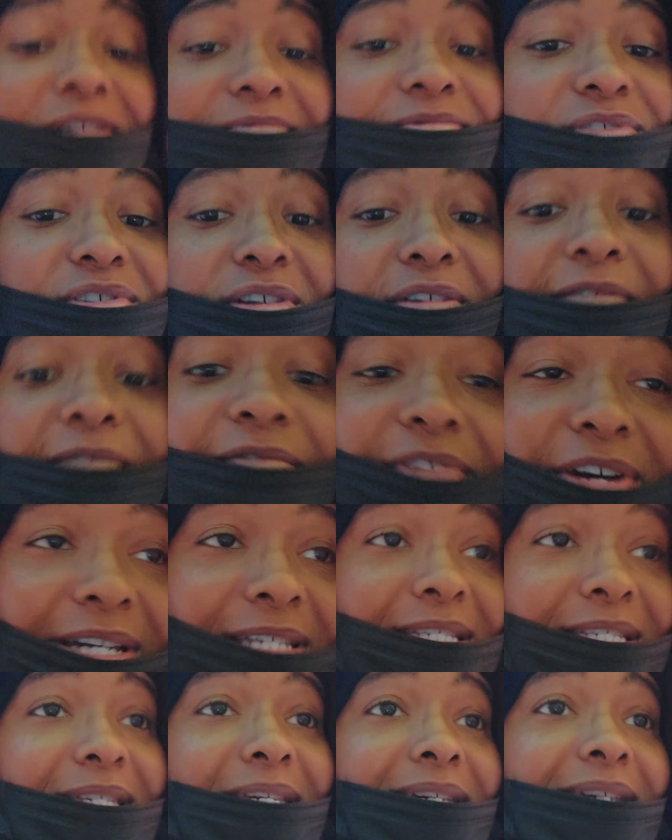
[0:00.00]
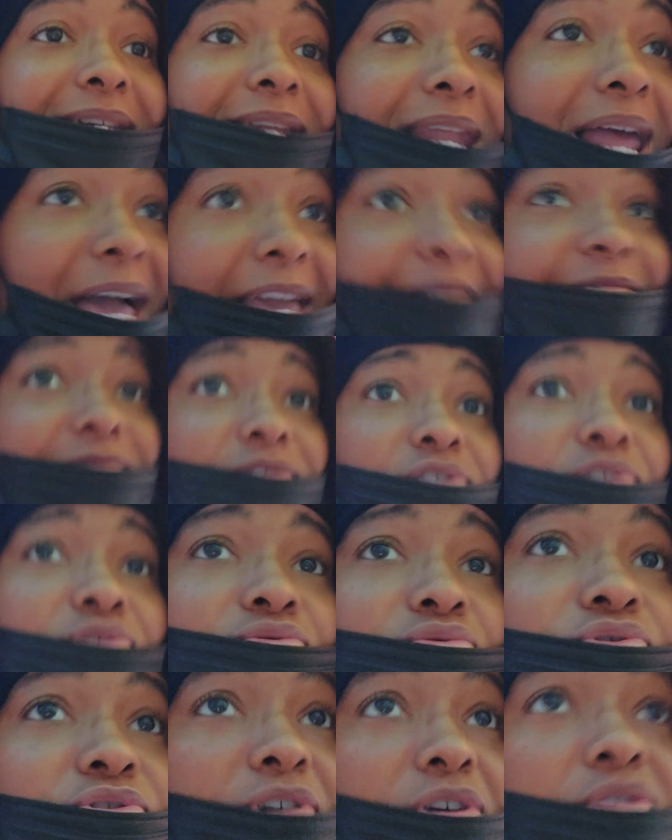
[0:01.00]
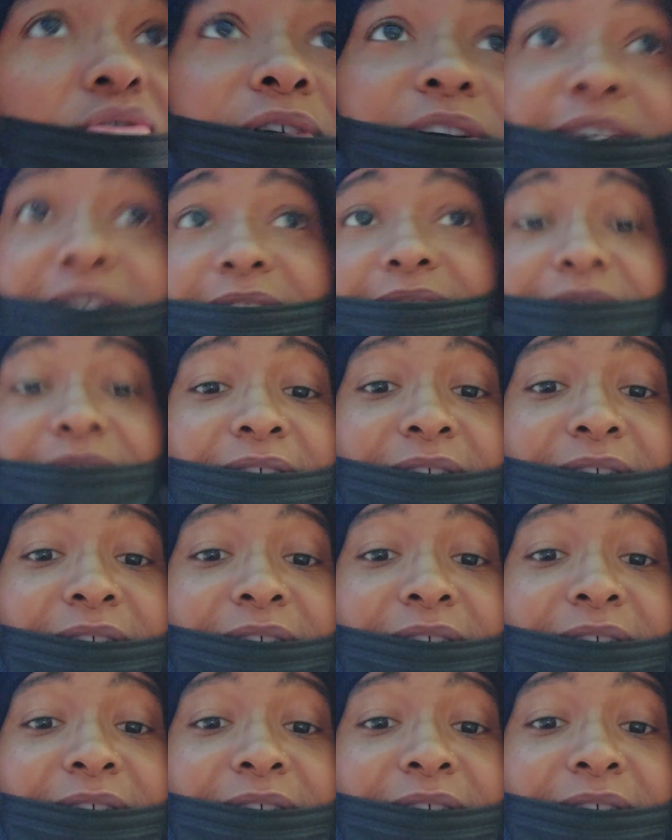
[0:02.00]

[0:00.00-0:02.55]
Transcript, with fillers: of your fucking life to do it.